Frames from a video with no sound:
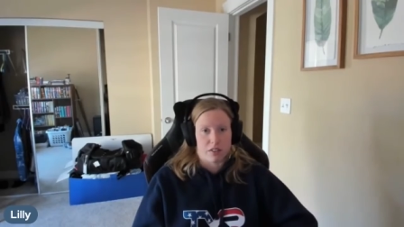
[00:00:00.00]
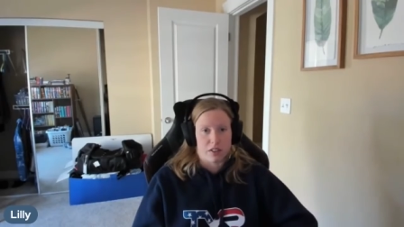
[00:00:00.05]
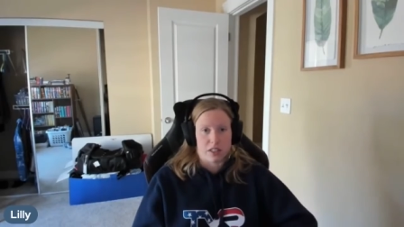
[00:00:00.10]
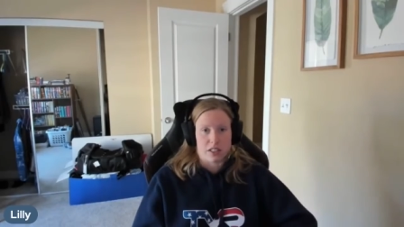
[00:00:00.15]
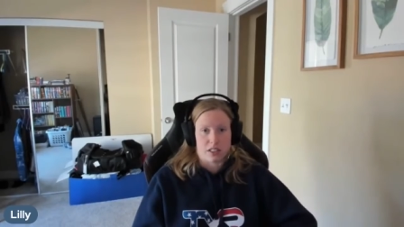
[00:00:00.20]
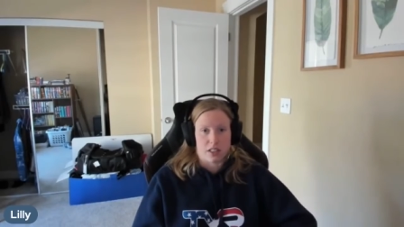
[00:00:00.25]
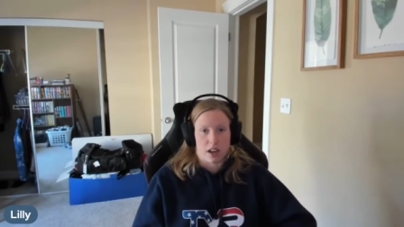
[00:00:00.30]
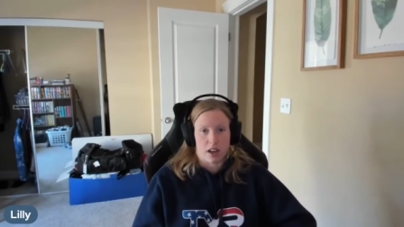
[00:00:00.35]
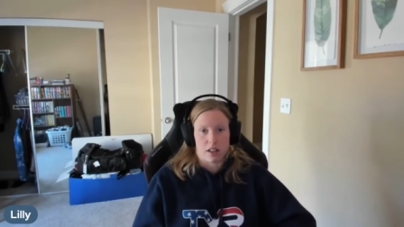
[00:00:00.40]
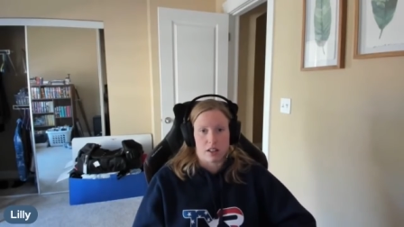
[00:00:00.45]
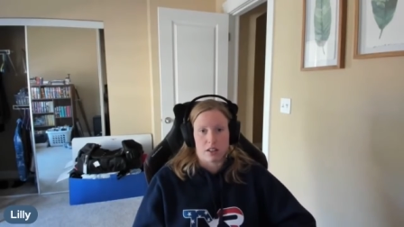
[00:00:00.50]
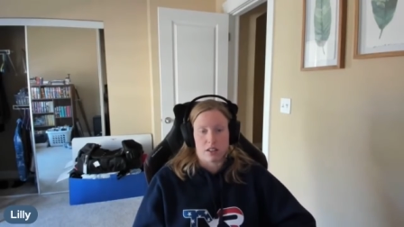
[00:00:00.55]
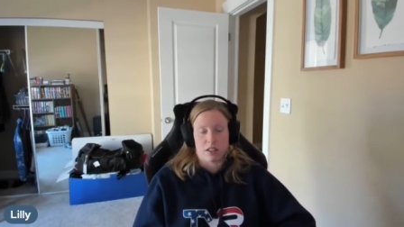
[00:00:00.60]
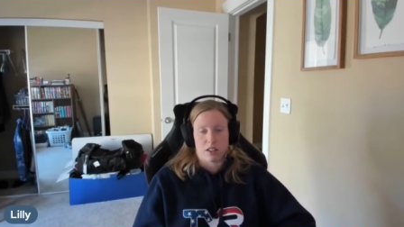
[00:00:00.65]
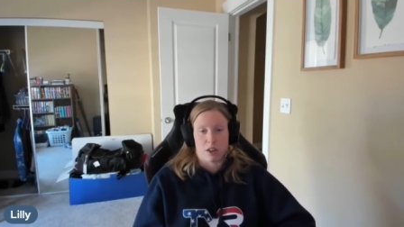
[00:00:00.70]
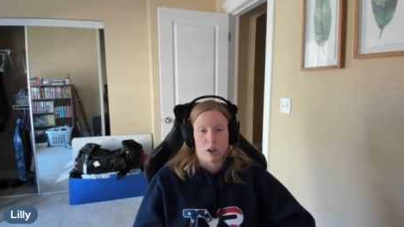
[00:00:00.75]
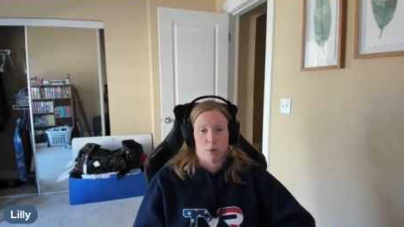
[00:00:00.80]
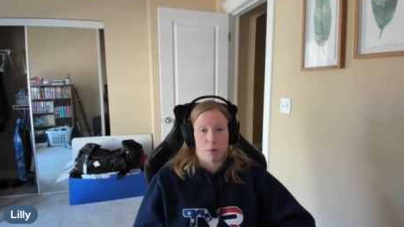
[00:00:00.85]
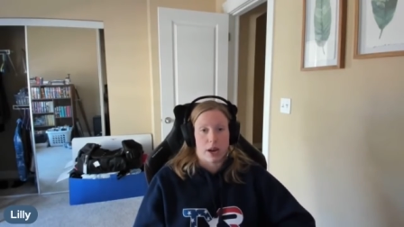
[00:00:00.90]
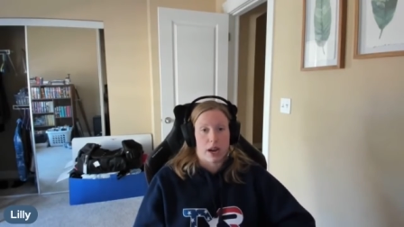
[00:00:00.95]
freestylers
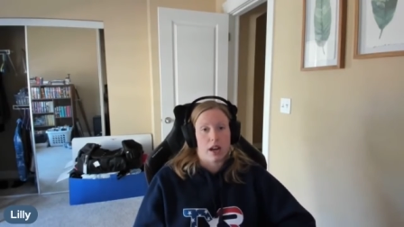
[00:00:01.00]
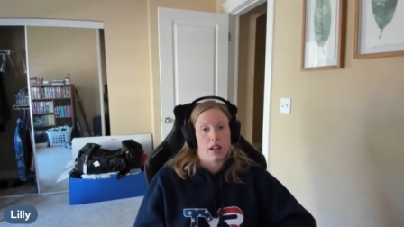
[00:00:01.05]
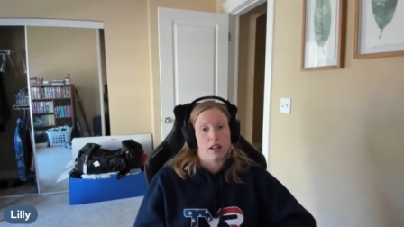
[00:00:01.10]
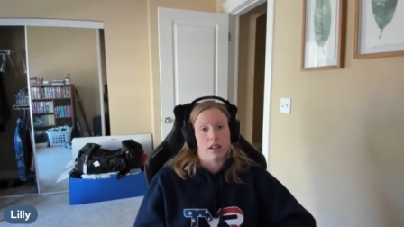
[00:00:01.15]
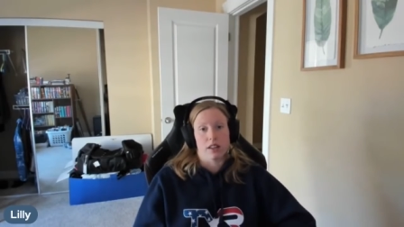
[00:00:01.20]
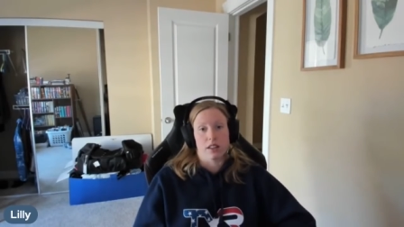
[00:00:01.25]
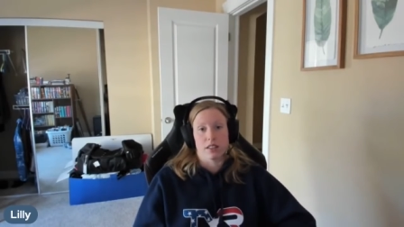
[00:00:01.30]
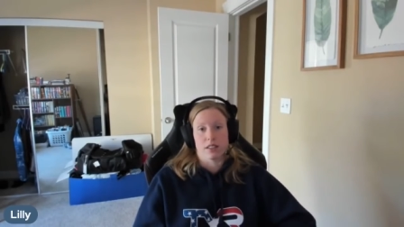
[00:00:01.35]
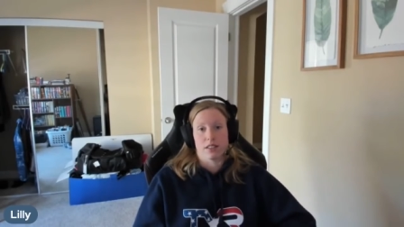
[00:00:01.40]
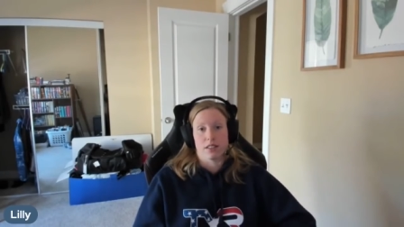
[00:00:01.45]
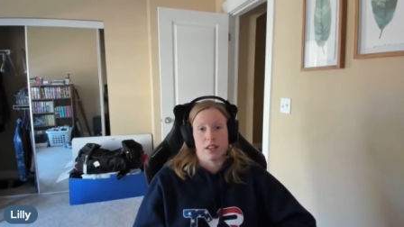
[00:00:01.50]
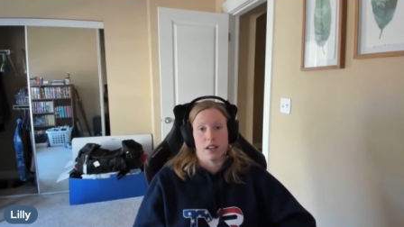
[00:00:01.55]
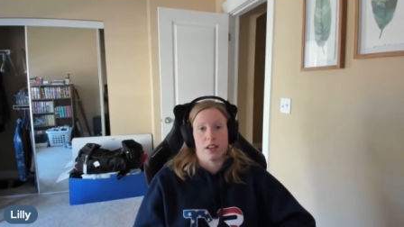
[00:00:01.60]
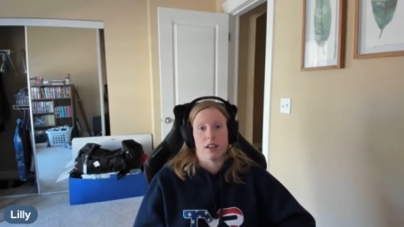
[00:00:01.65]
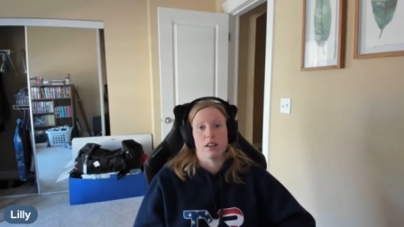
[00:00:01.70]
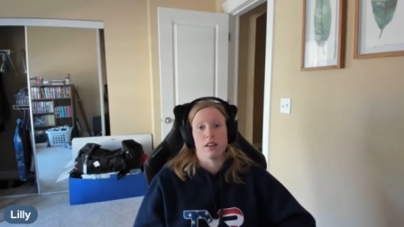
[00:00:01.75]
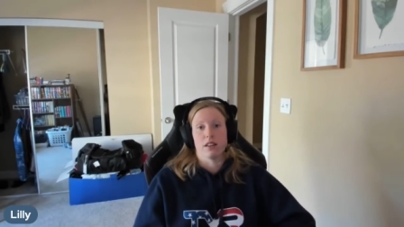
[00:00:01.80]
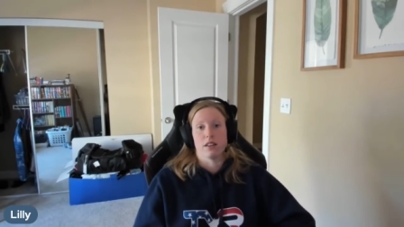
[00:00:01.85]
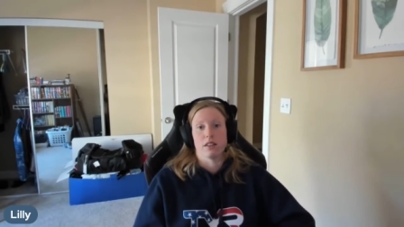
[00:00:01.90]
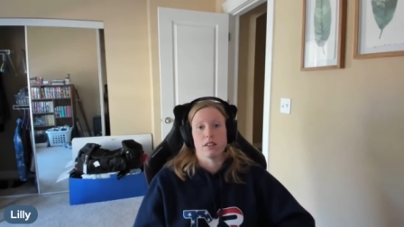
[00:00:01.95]
and our milers
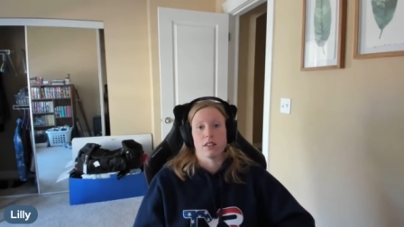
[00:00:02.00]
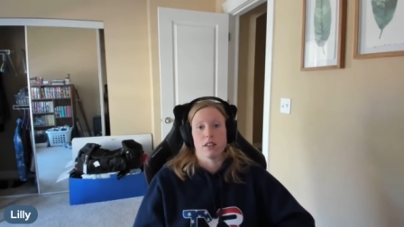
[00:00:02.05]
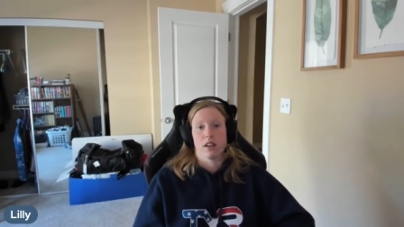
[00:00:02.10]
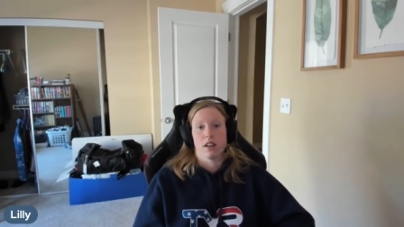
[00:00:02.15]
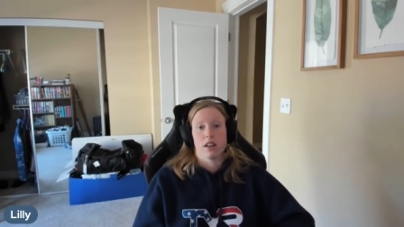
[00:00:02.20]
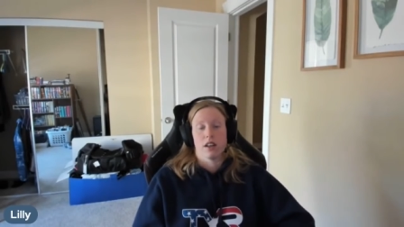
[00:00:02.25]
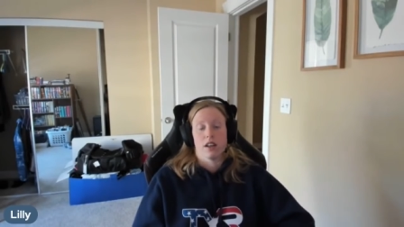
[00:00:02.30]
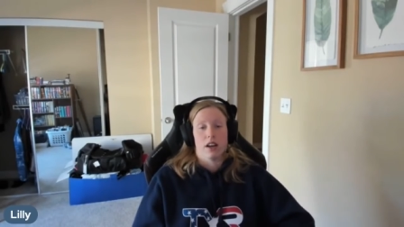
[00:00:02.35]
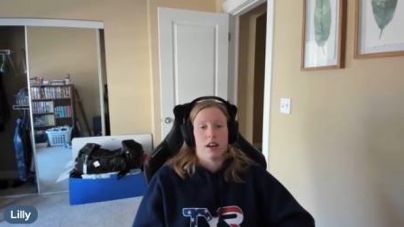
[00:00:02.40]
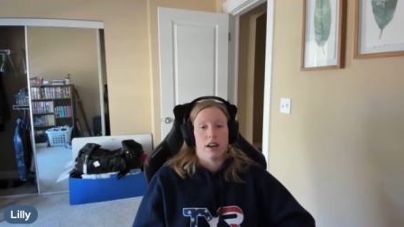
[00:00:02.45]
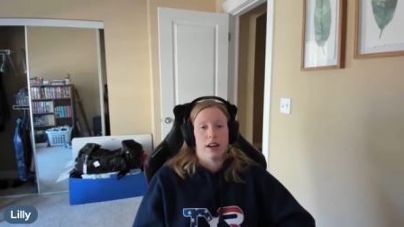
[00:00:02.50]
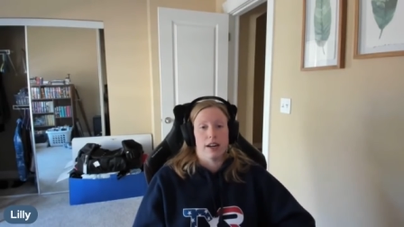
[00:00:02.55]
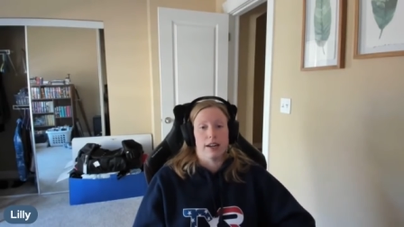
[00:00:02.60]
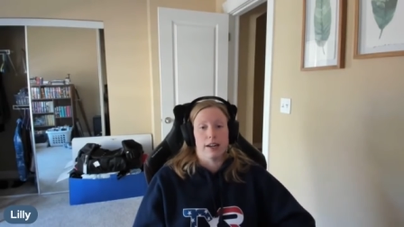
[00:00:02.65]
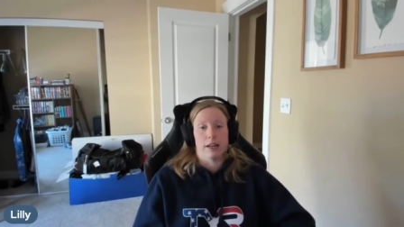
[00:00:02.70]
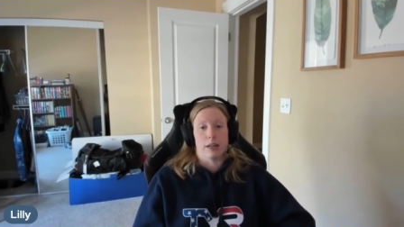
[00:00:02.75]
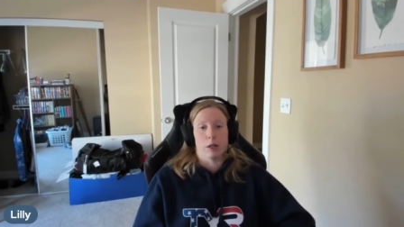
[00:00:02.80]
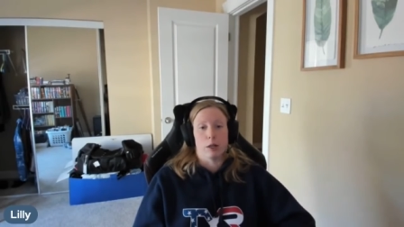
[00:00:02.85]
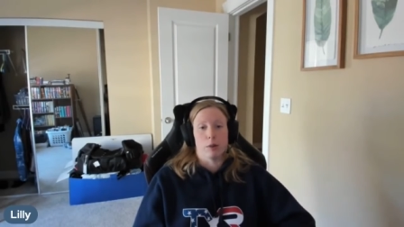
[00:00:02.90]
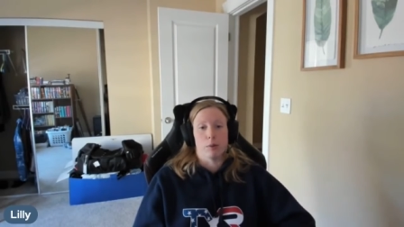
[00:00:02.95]
and
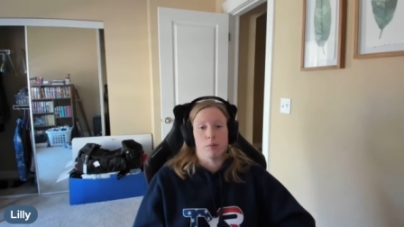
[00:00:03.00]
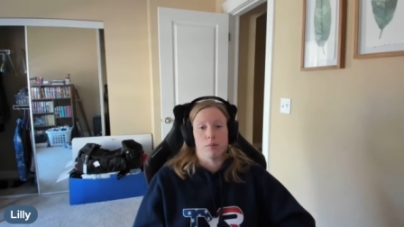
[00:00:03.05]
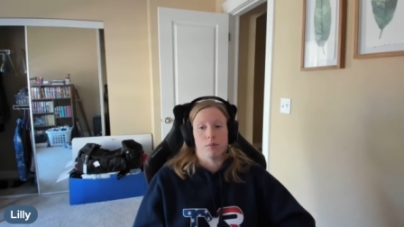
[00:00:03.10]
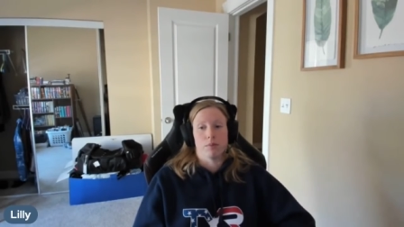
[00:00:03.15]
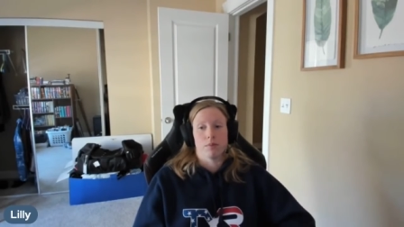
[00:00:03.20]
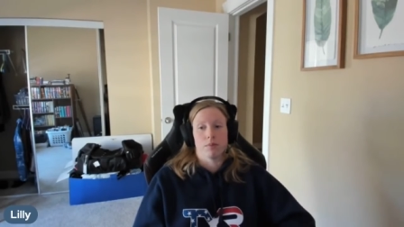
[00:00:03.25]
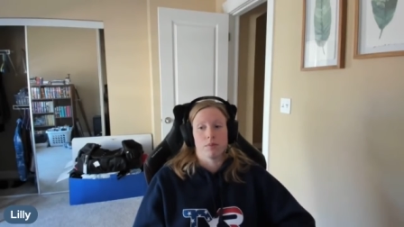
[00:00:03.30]
um